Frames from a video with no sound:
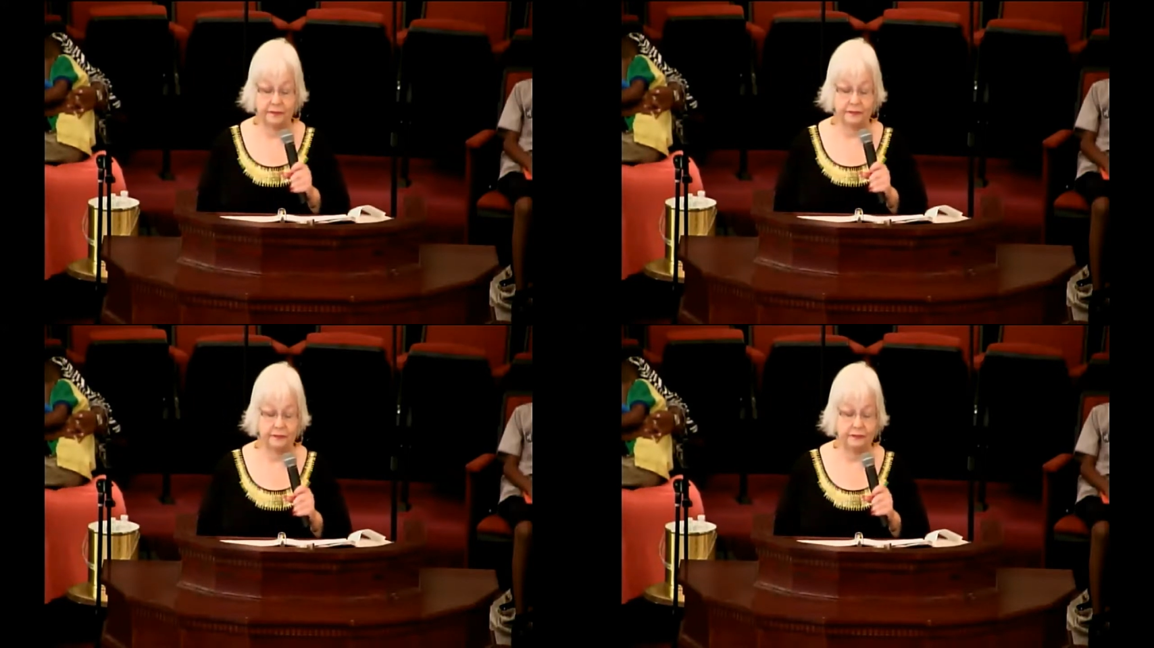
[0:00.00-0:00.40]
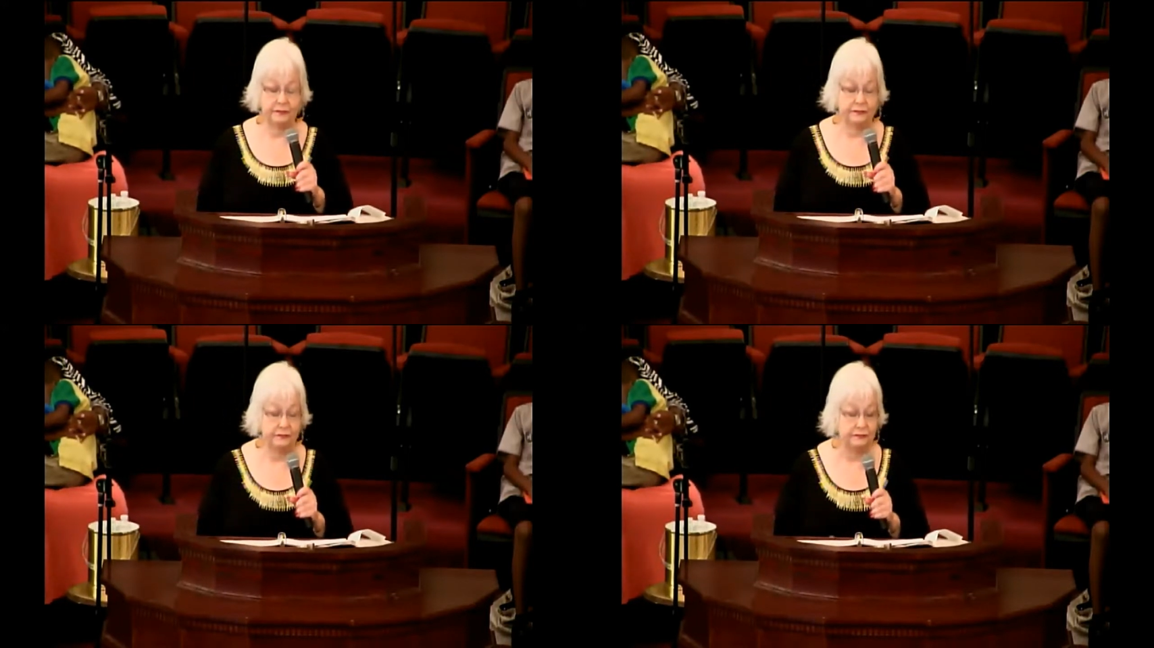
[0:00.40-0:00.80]

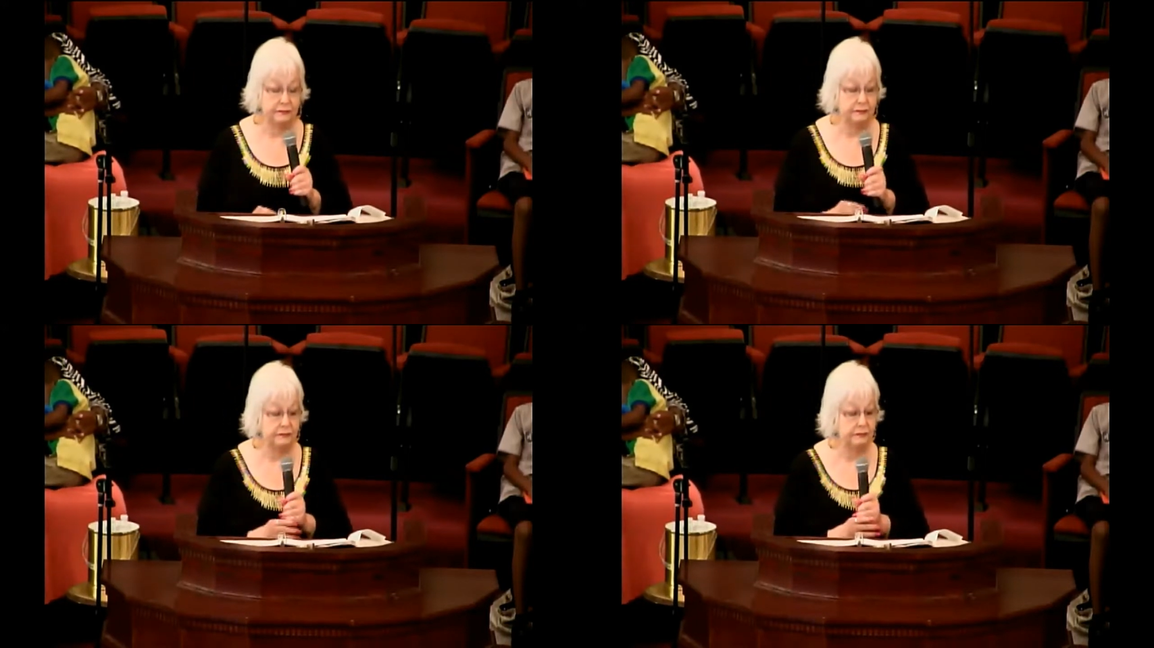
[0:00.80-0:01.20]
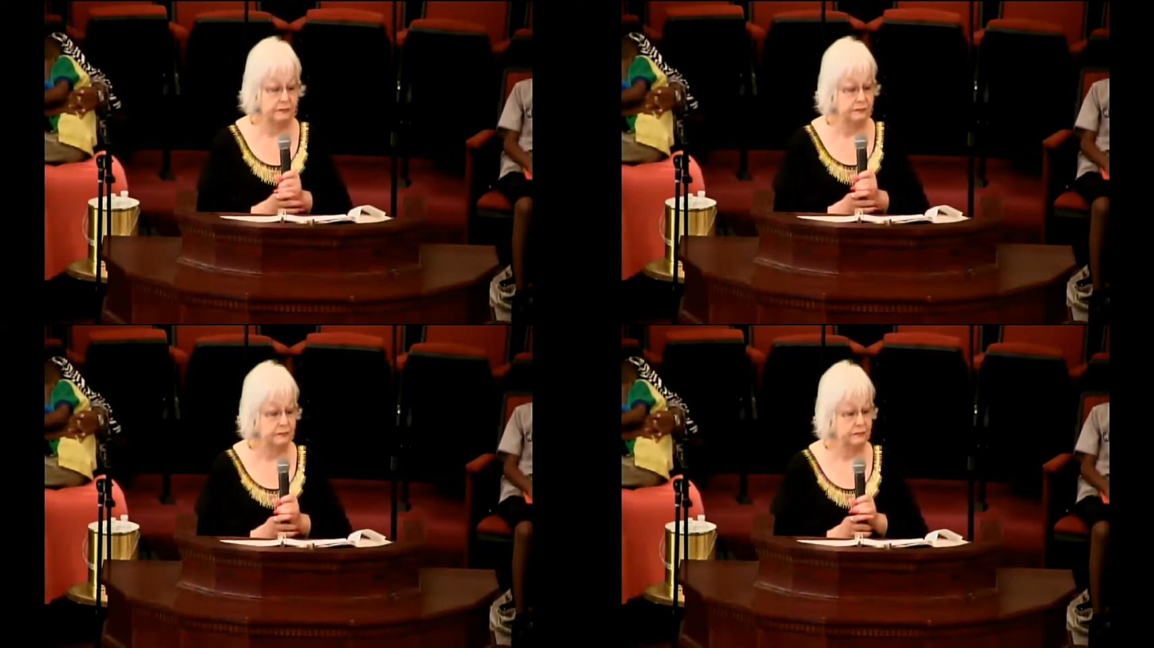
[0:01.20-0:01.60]

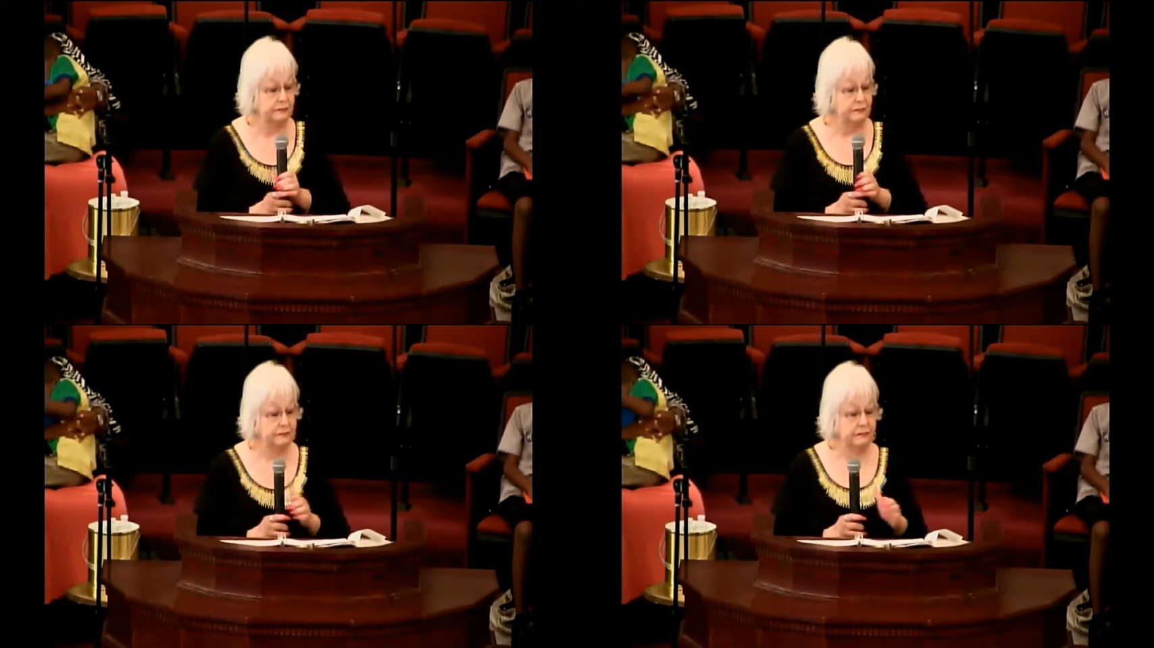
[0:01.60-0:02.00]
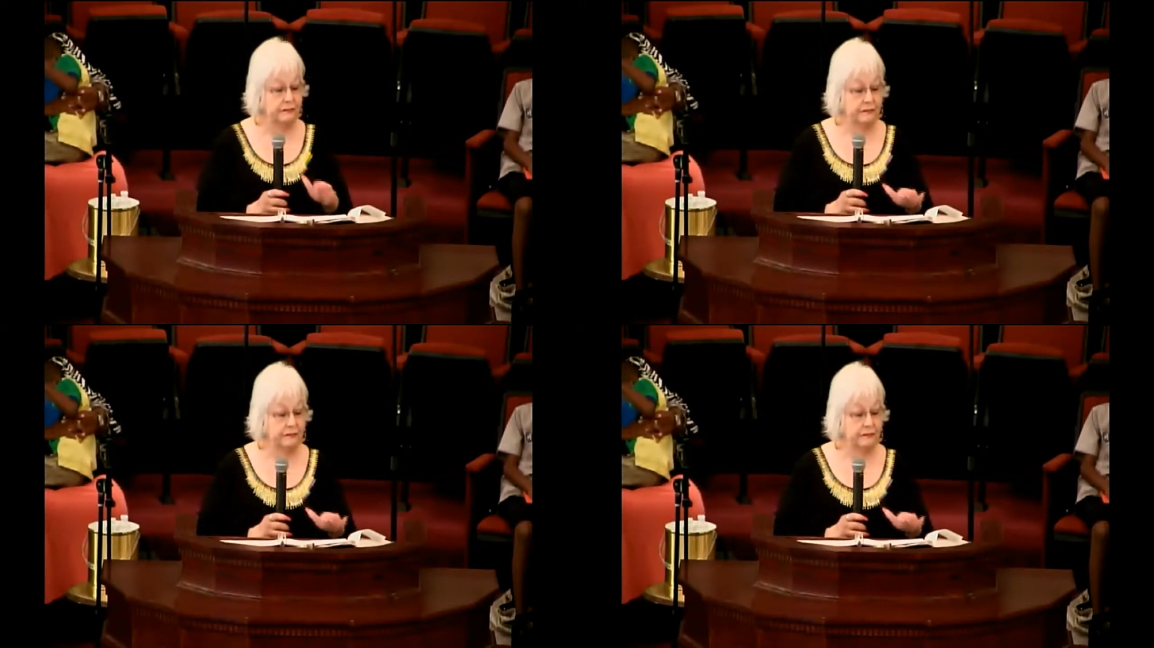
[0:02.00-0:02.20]
No one is speaking in this clip.